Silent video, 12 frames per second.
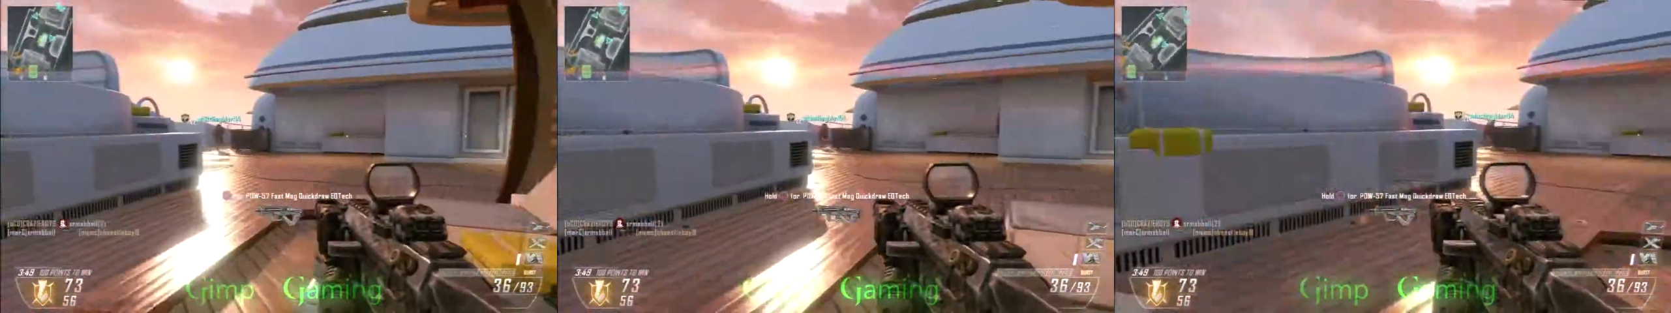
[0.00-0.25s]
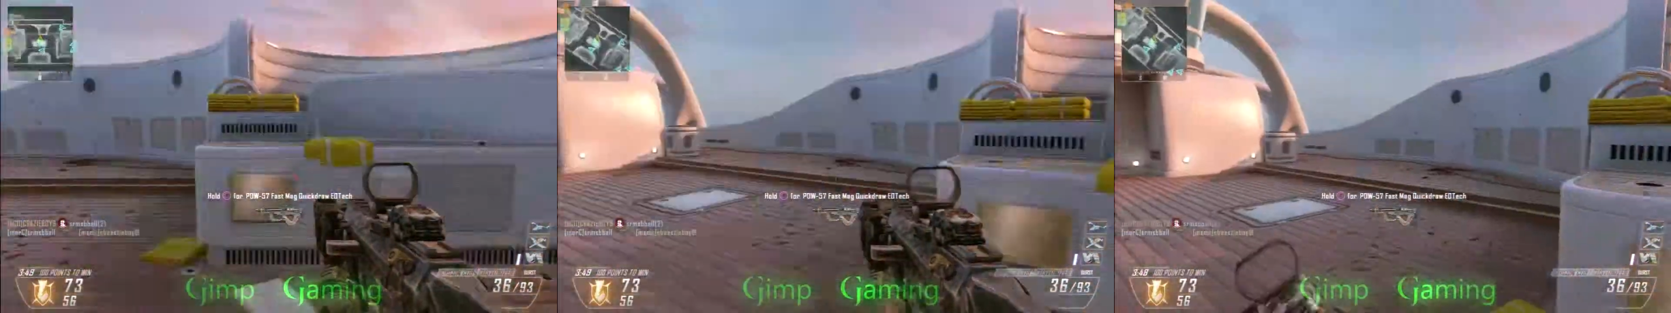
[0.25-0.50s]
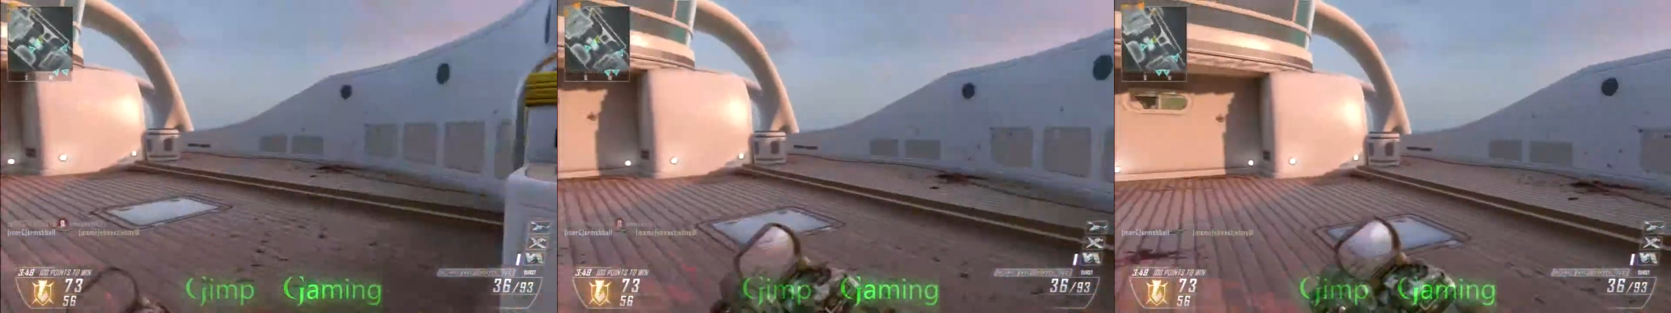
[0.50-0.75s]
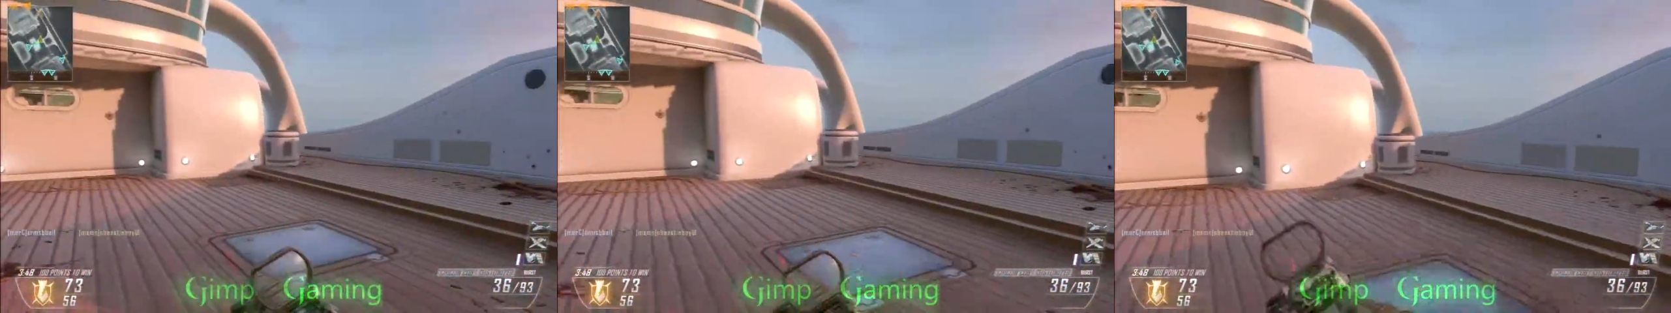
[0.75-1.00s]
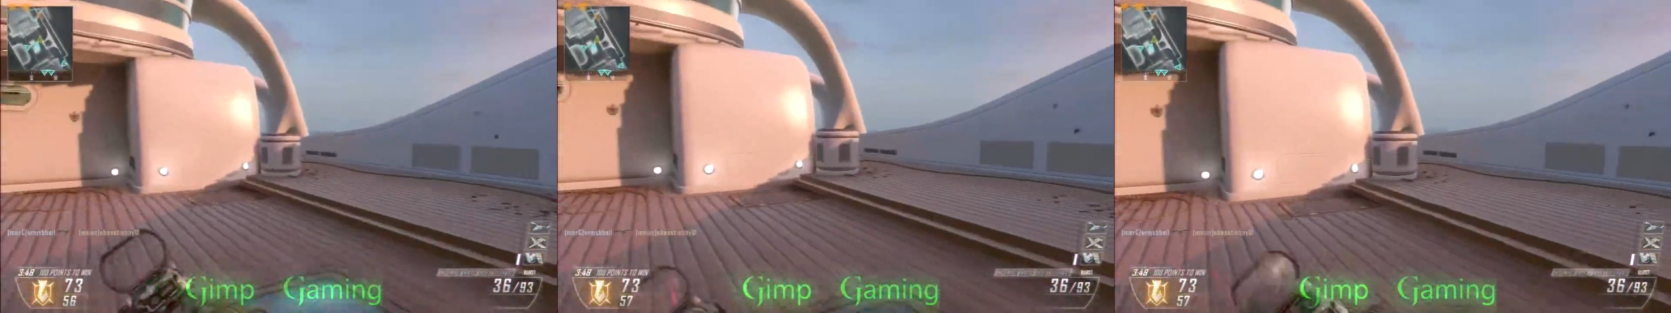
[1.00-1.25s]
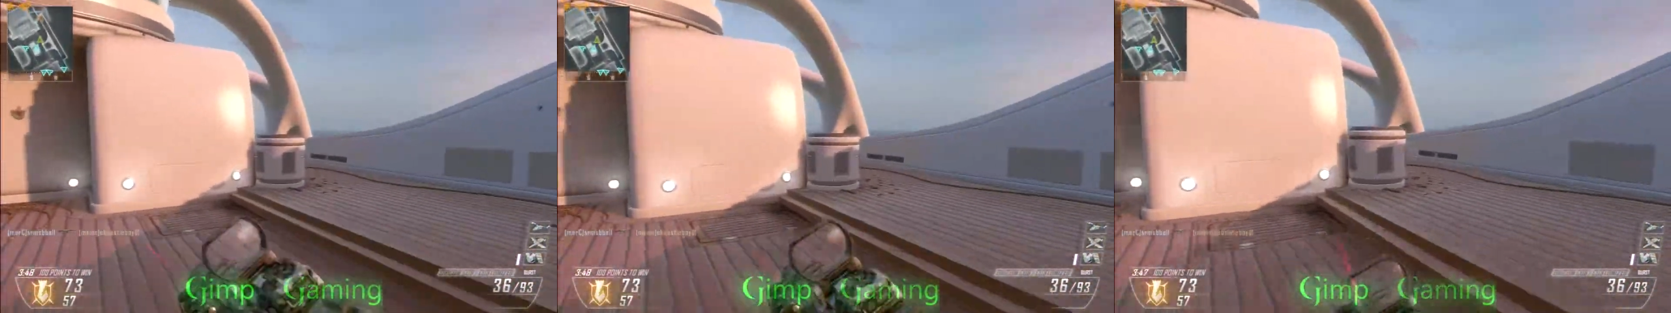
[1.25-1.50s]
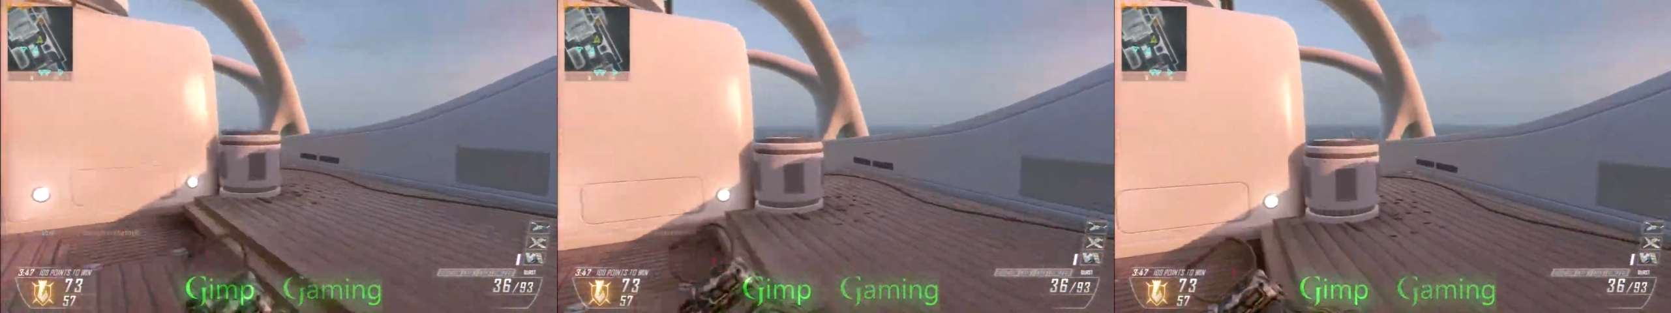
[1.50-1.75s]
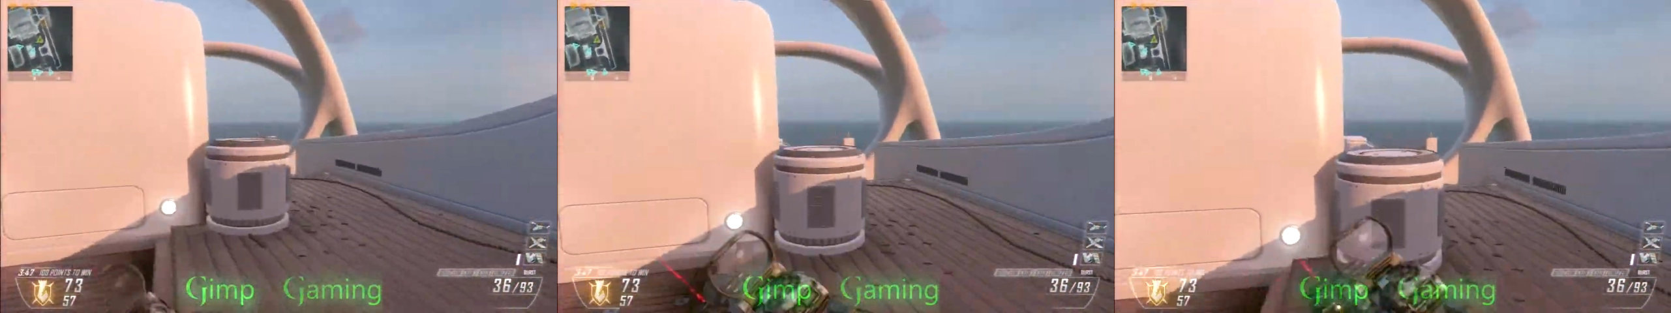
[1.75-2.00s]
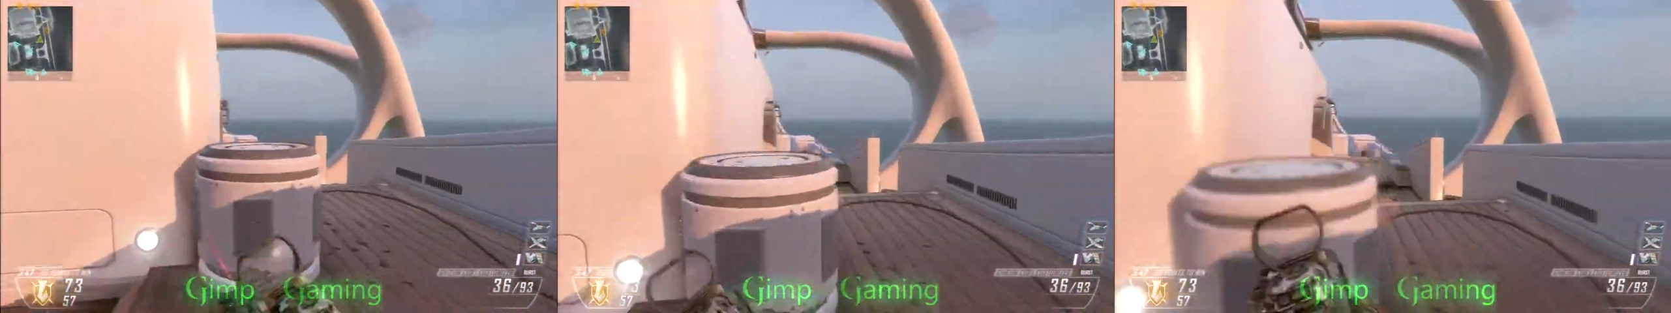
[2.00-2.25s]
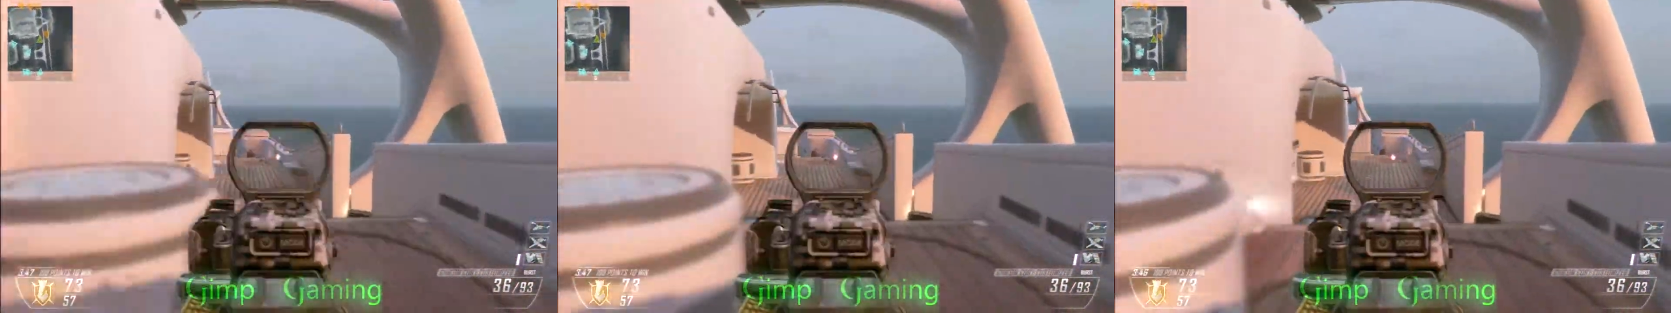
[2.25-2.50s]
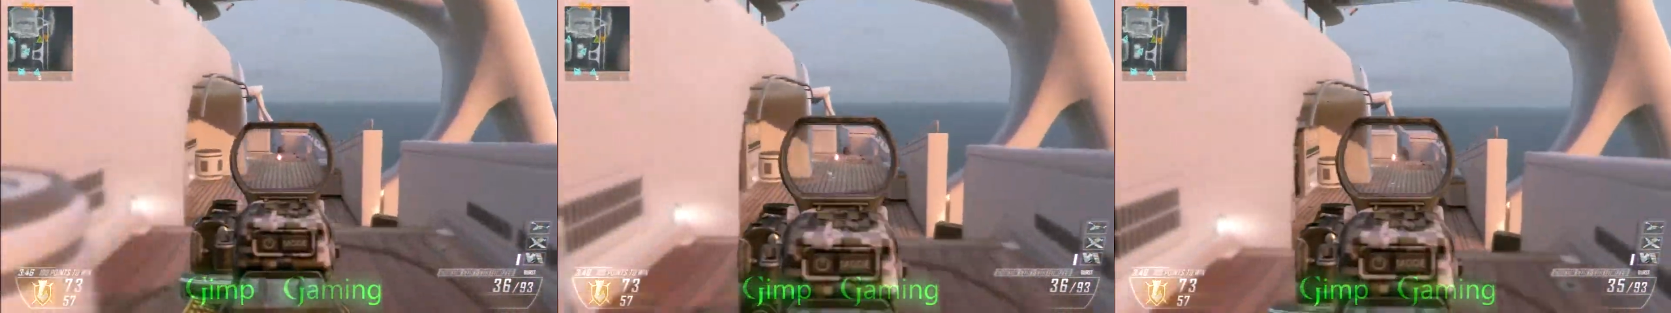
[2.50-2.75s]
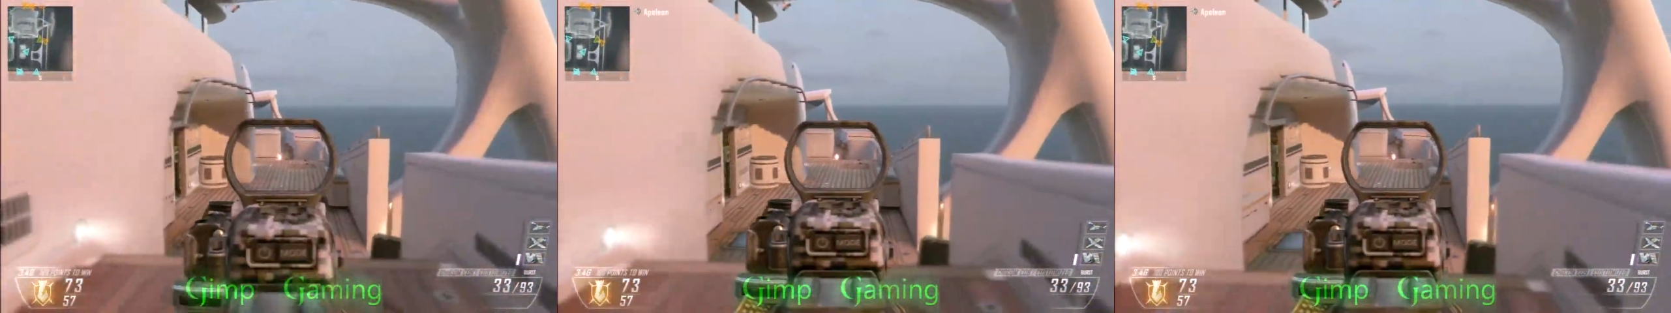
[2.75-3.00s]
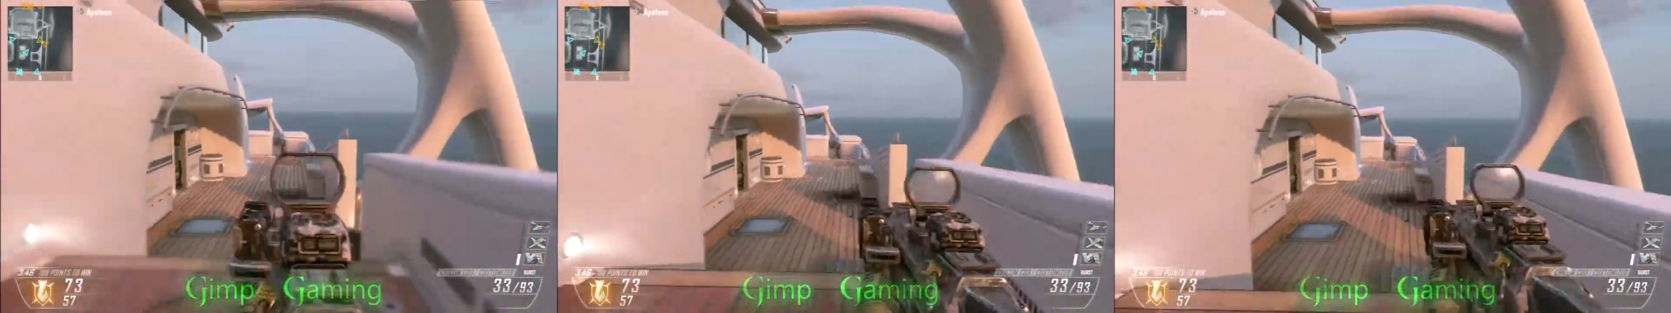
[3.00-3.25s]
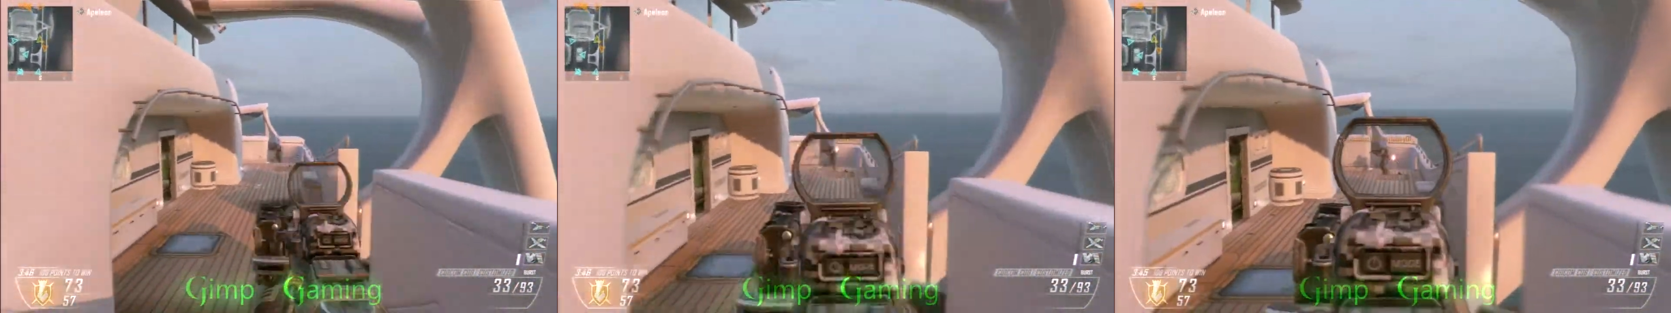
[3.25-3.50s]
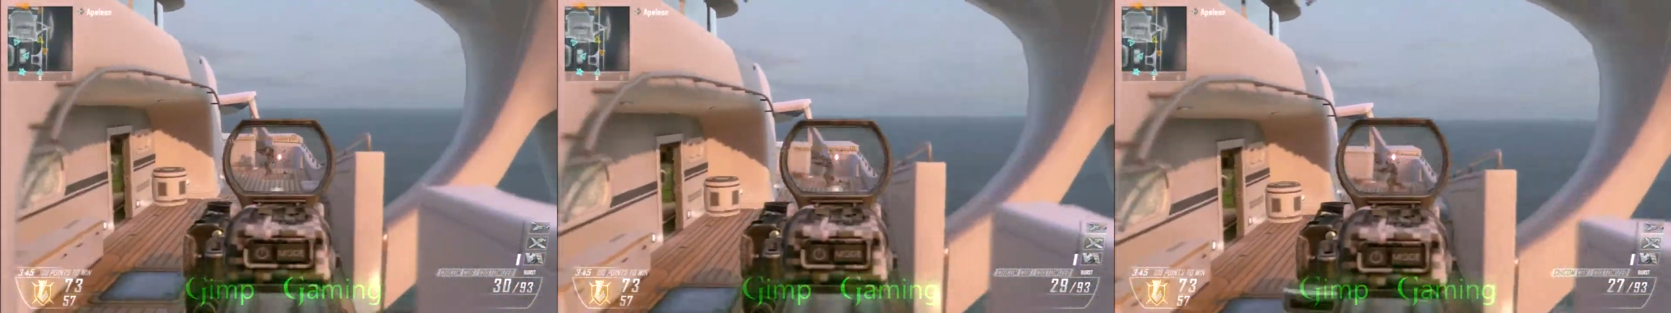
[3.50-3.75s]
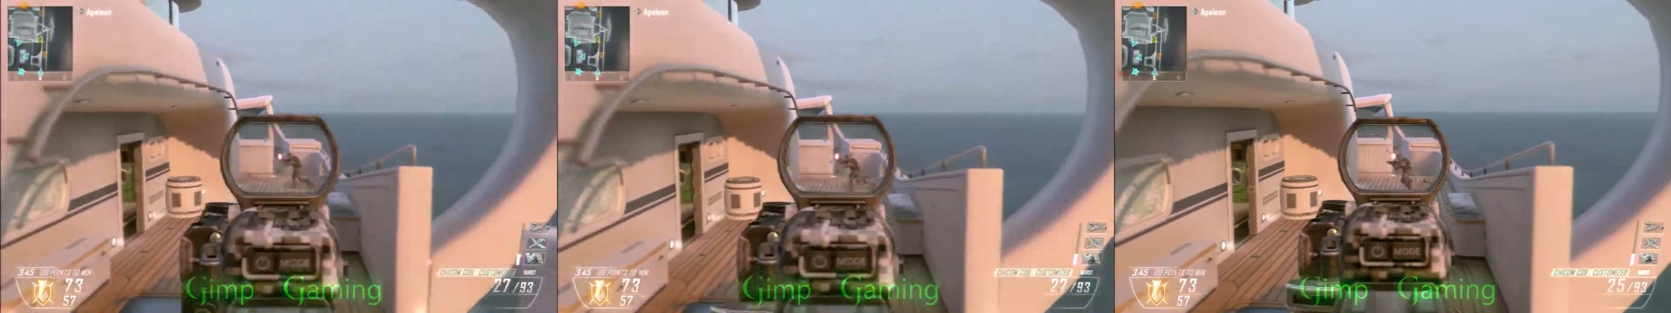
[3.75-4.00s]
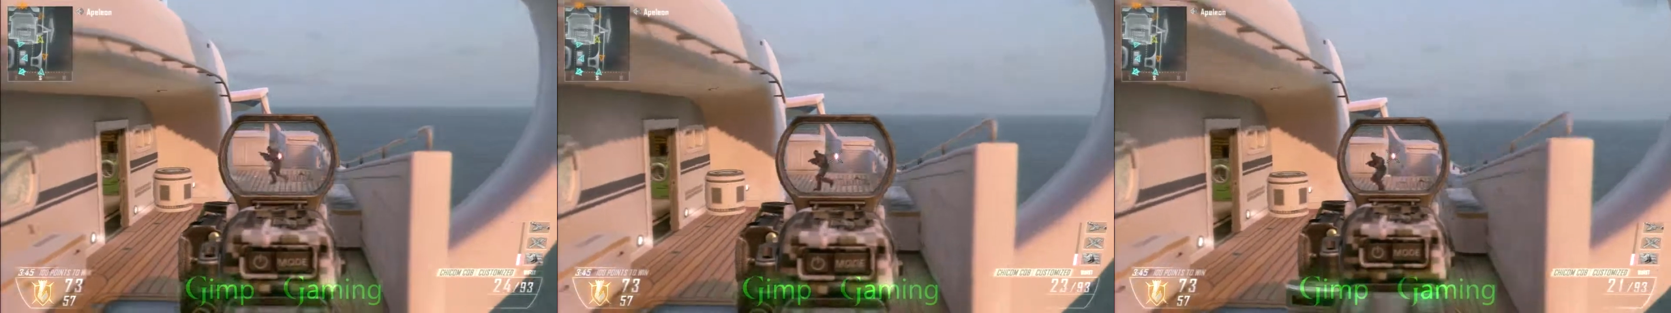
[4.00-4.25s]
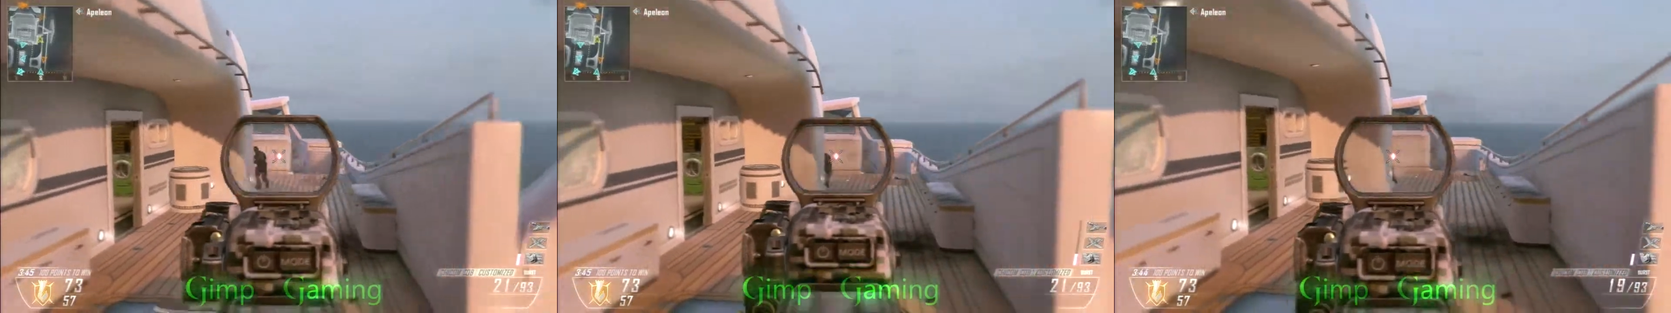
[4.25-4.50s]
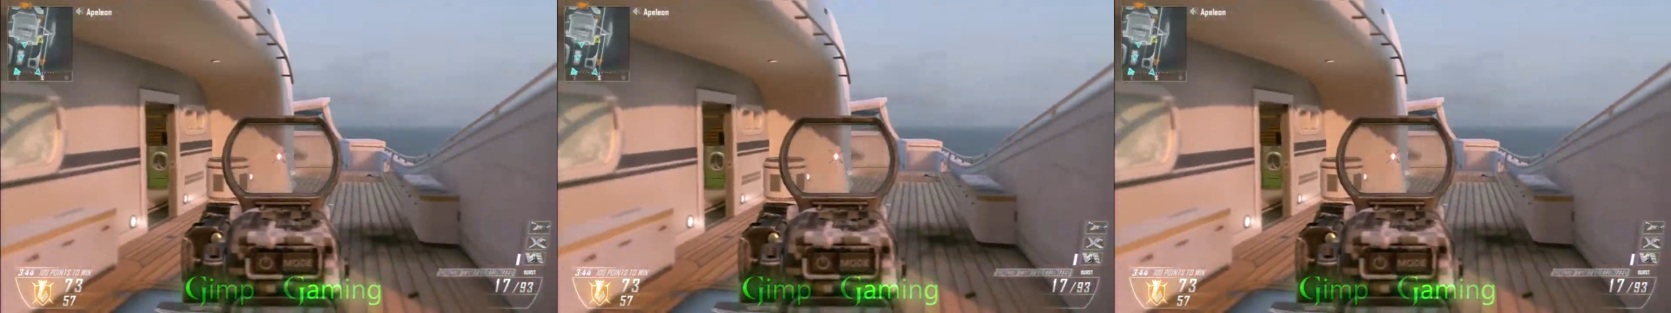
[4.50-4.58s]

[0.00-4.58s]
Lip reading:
(no speaker visible)